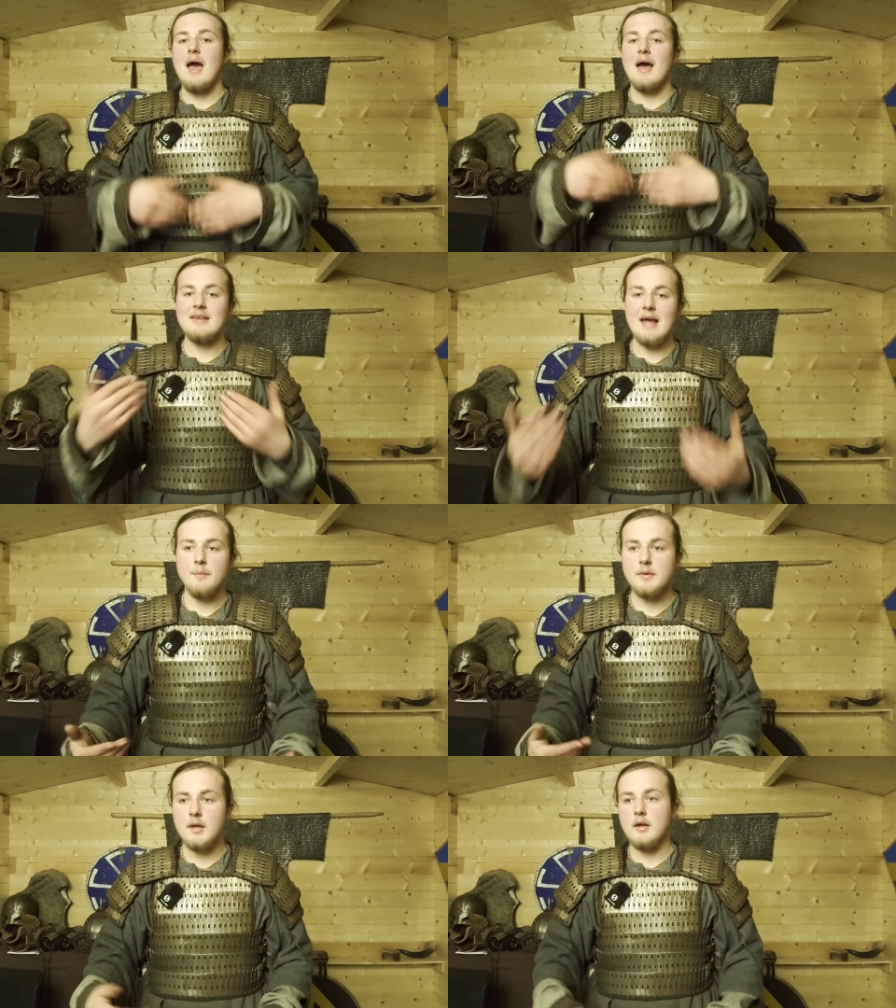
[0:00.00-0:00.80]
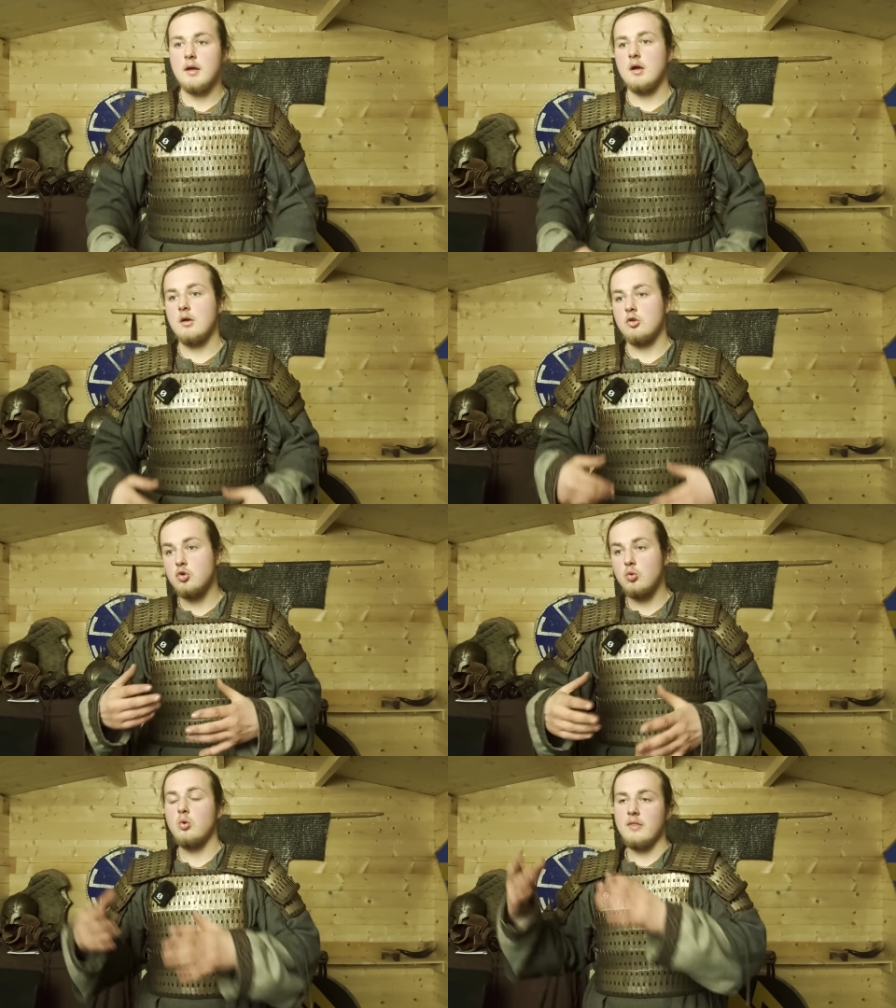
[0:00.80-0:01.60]
adapted
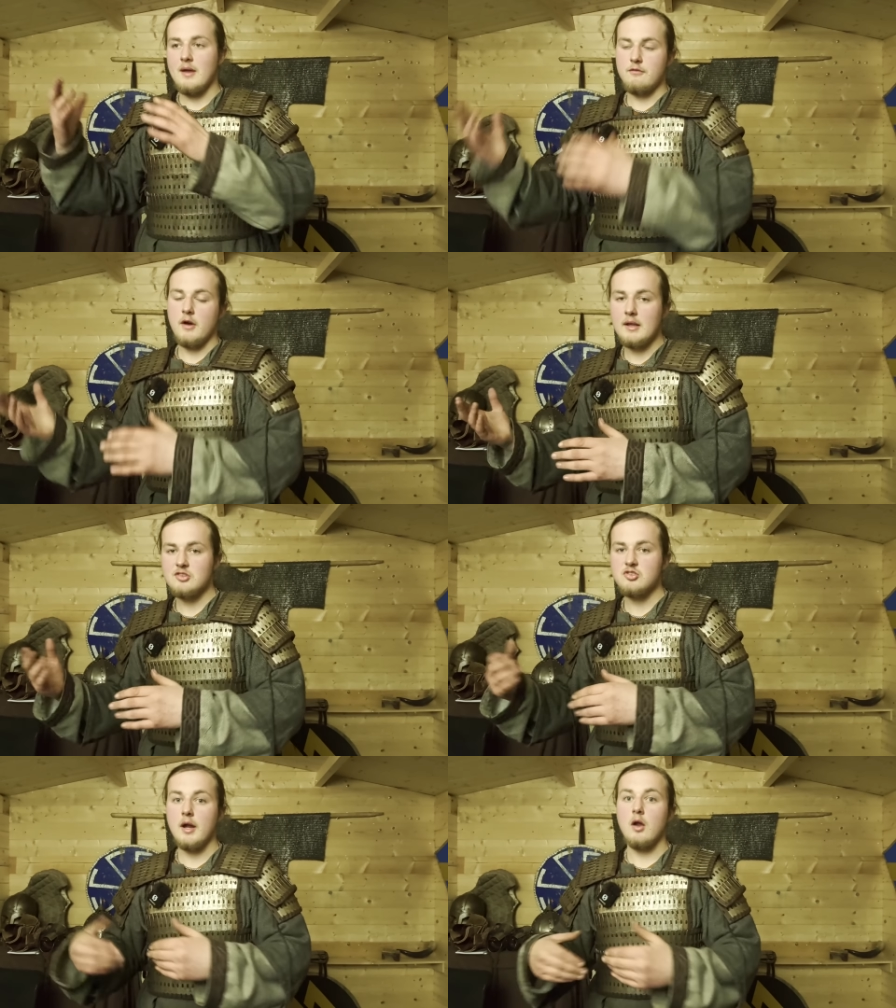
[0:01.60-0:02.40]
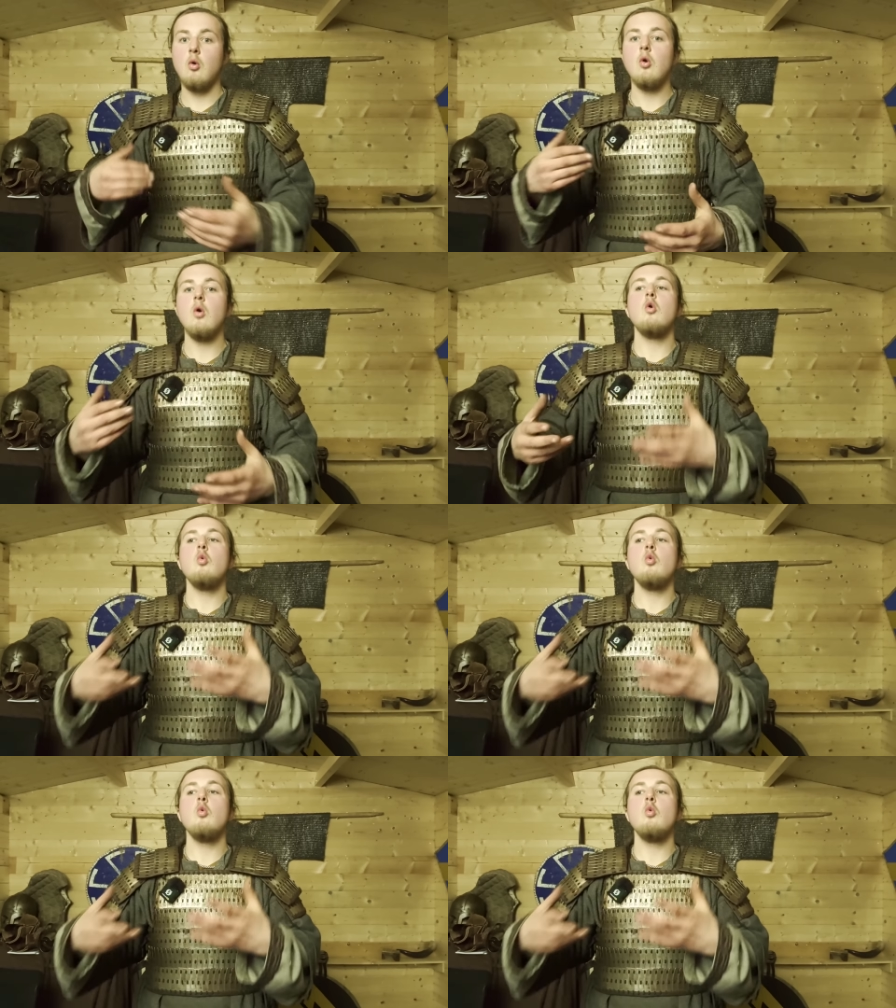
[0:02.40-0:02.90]
to their fighting style or